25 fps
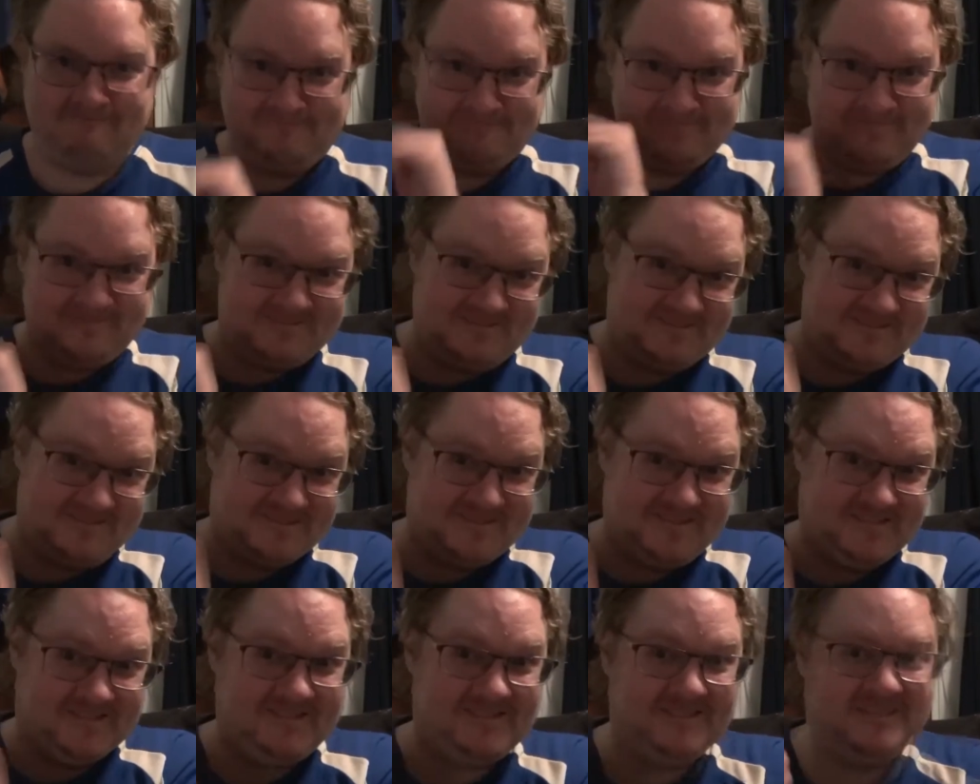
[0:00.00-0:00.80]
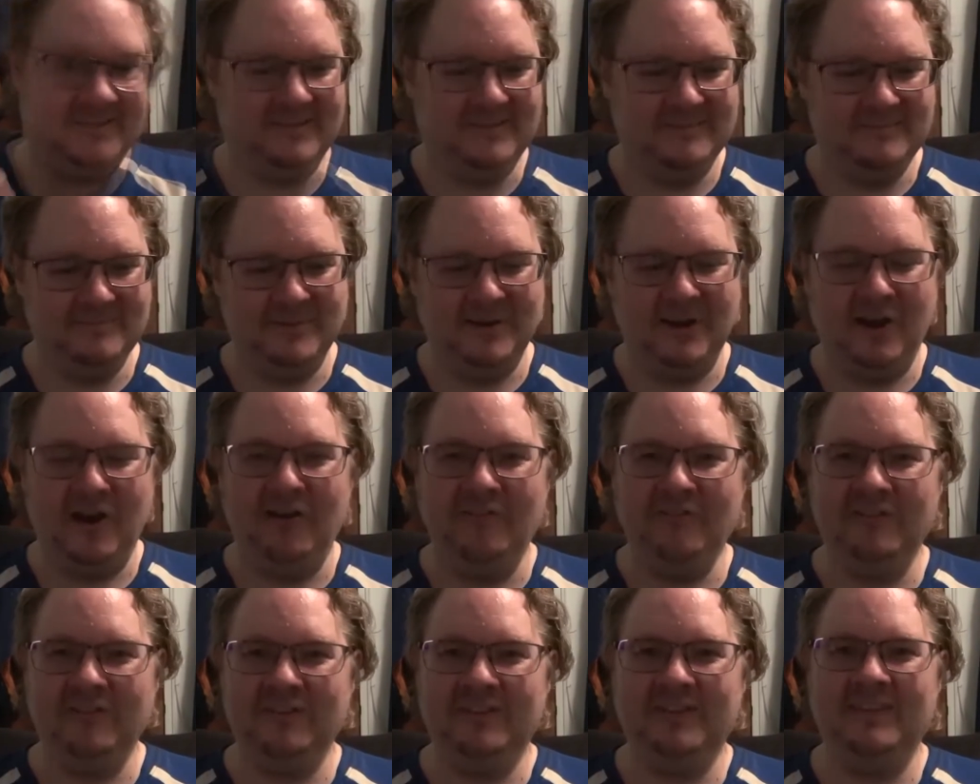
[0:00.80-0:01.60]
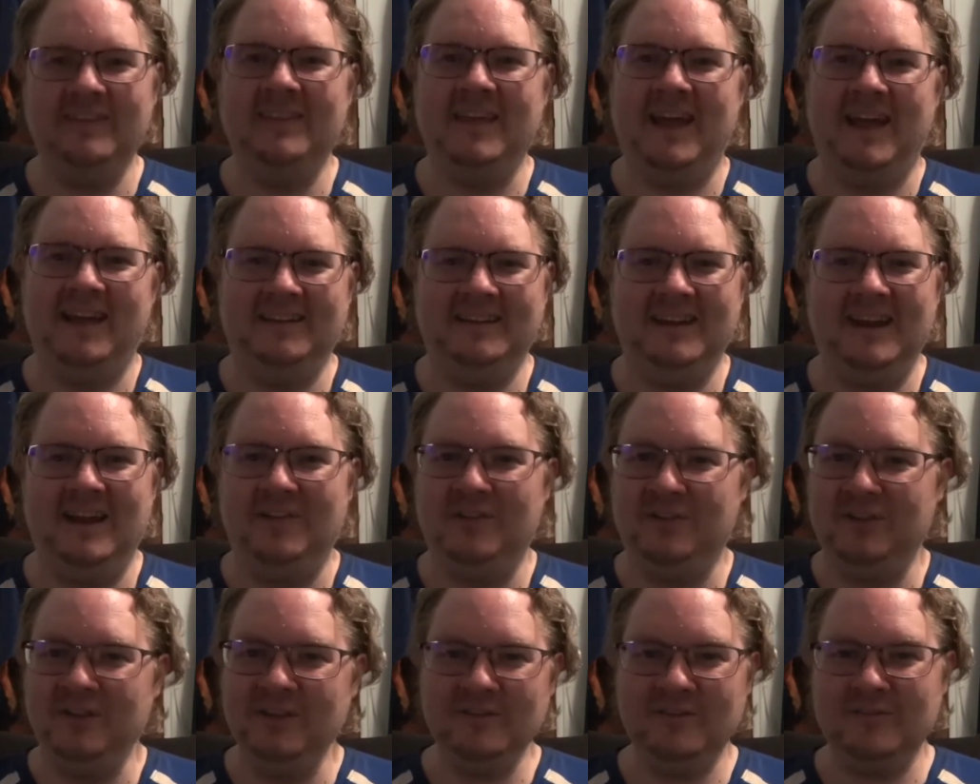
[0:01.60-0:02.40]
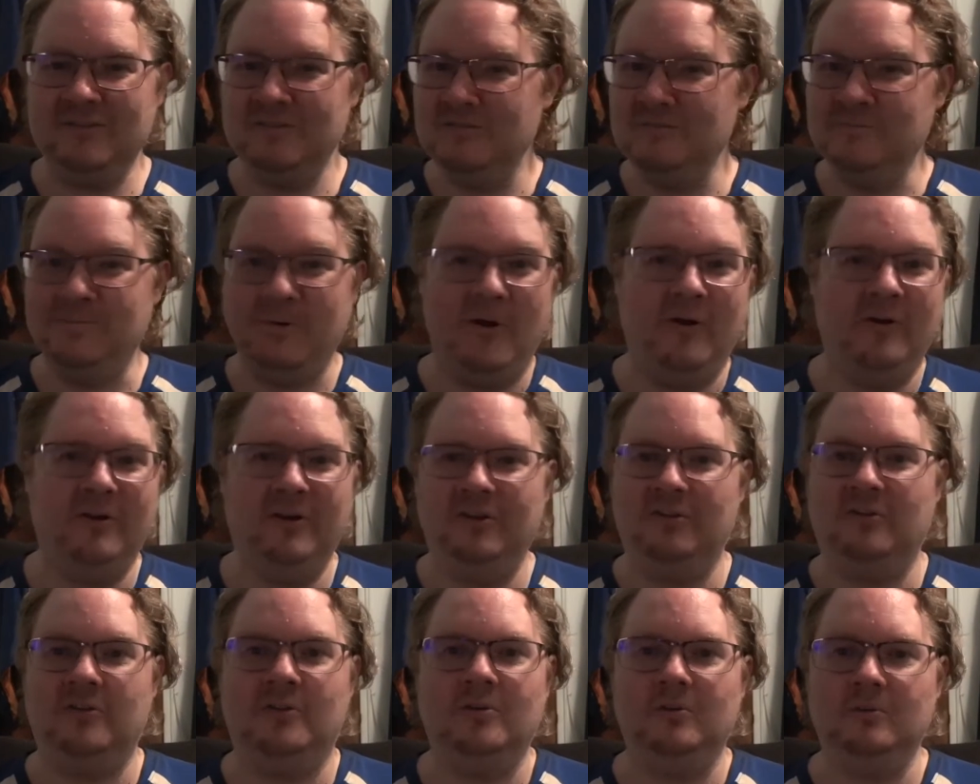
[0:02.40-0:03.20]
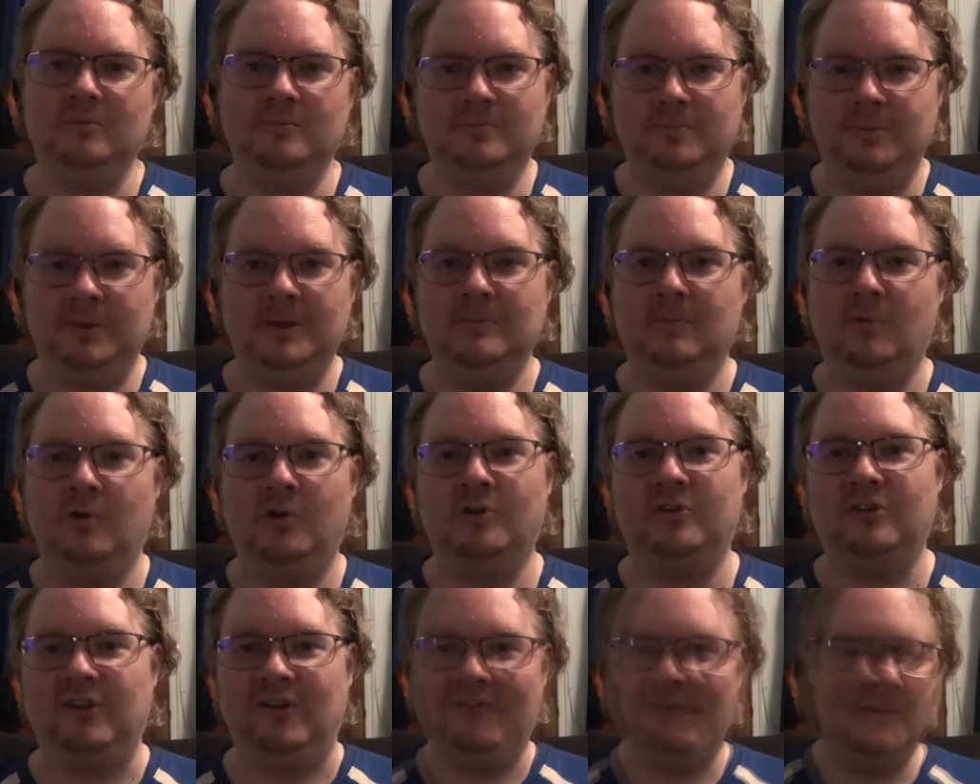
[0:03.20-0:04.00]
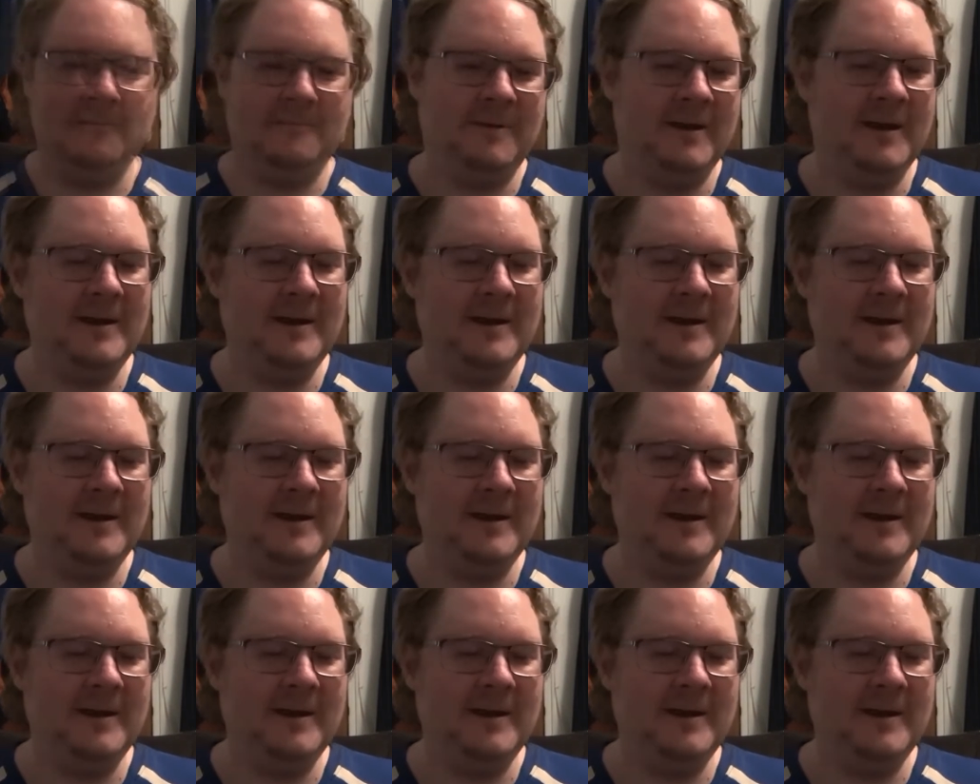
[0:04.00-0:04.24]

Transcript: but other than that, yeah, these two ponies couldn't be more different.